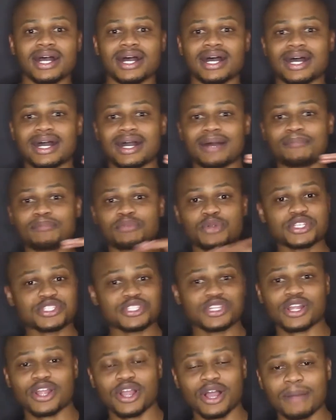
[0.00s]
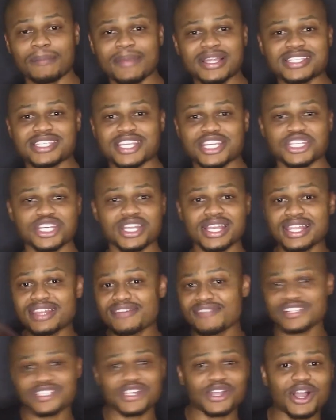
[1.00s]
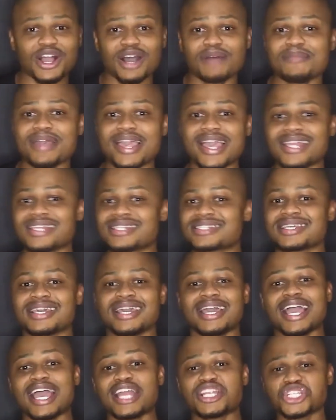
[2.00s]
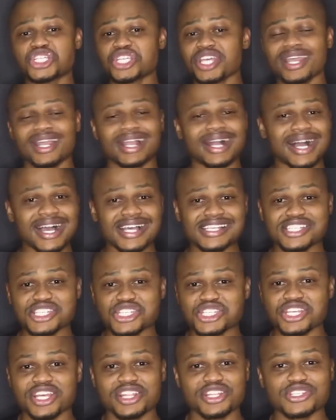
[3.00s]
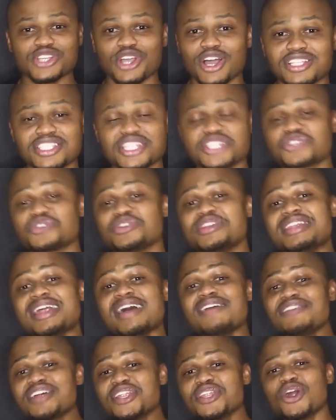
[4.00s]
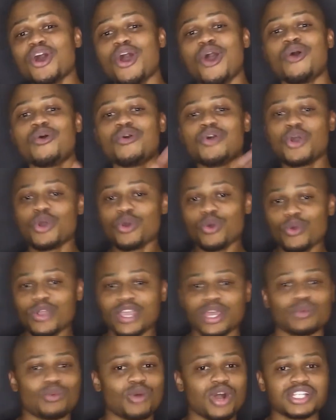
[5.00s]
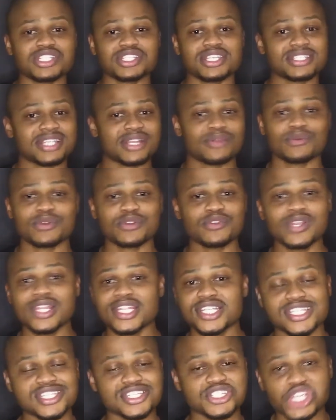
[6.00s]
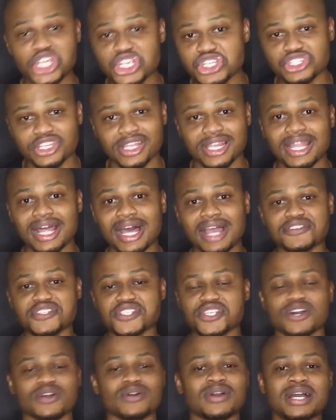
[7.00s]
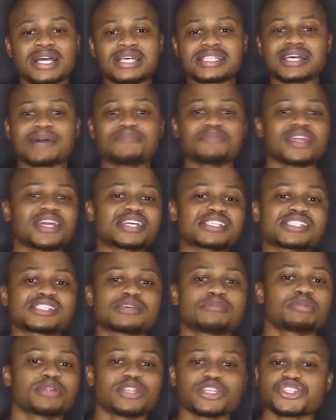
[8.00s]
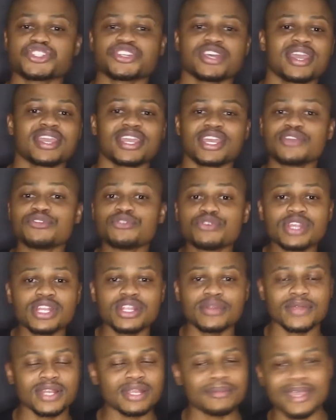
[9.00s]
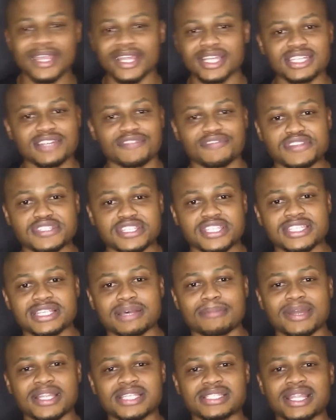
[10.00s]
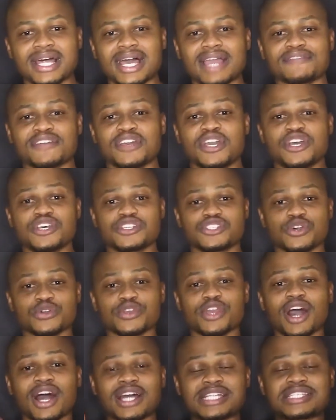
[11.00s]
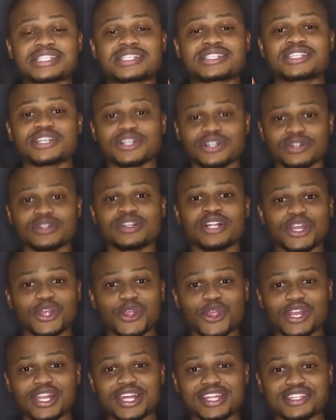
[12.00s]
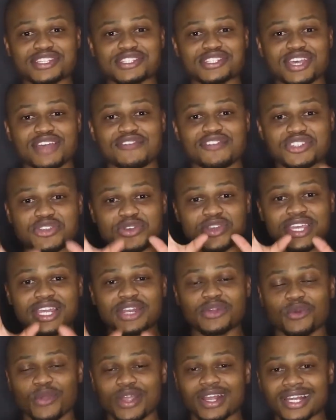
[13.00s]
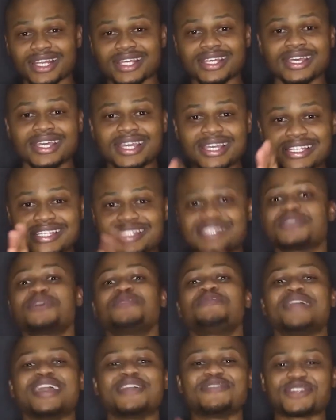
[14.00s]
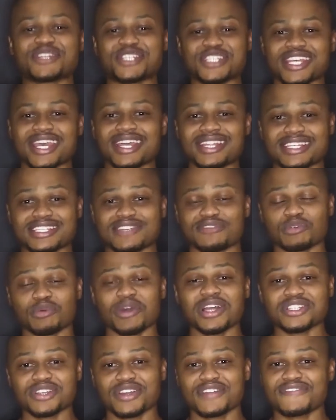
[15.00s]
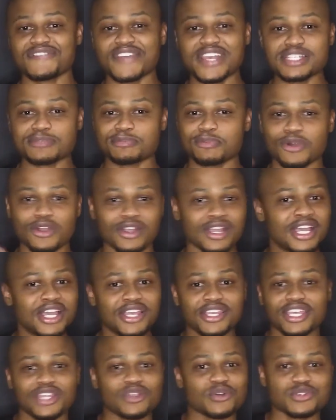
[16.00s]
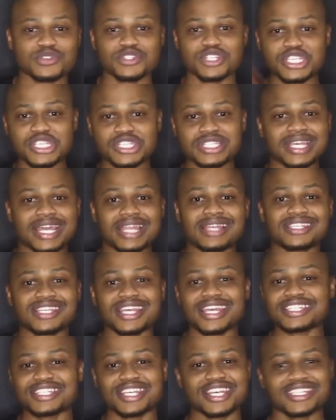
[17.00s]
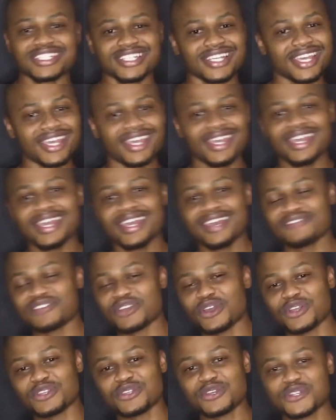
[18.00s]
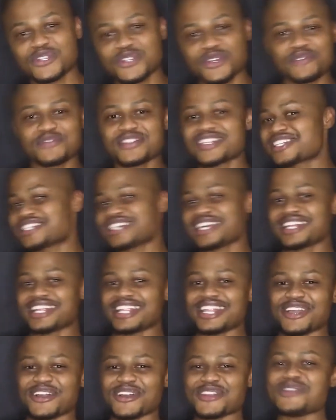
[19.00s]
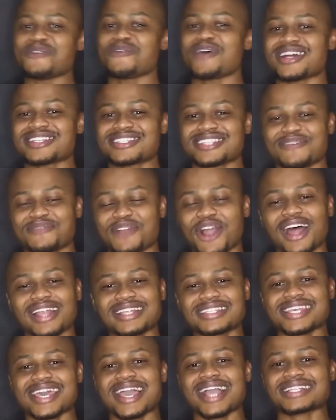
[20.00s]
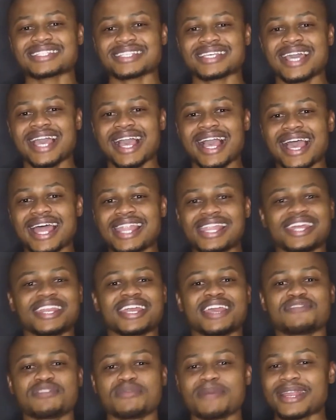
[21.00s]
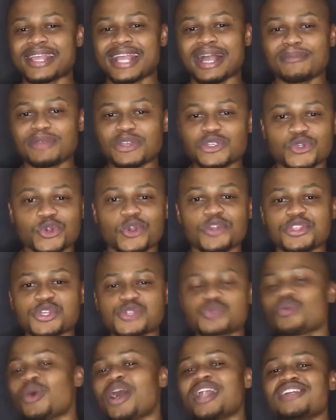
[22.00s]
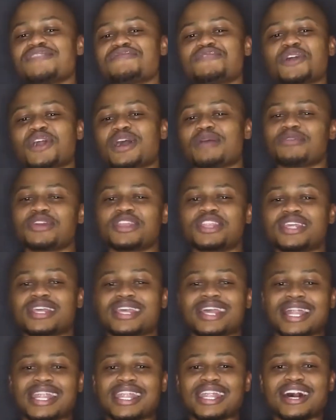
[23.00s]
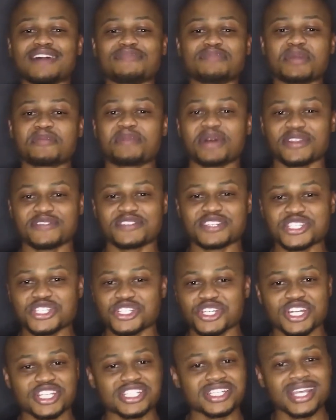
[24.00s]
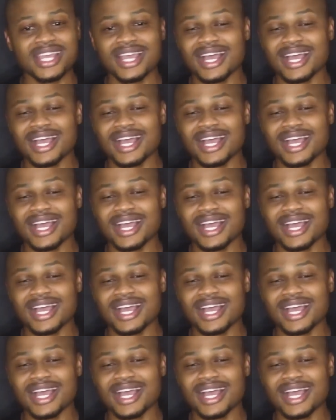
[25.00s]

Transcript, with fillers: Uh, press the comment section, leave us a comment, and share, guys. Just share this content. You never know who can watch this and it will really just change their life. So something as simple as sharing can really, really make a difference in somebody's life. So yeah, it's still early in the service, so you can quickly still be able to share this. If you're watching on Facebook, you can also just send share, share, share. If you're on YouTube, just share the link on your WhatsApp contacts and let everybody come and join this wonderful community. I love being part of this church.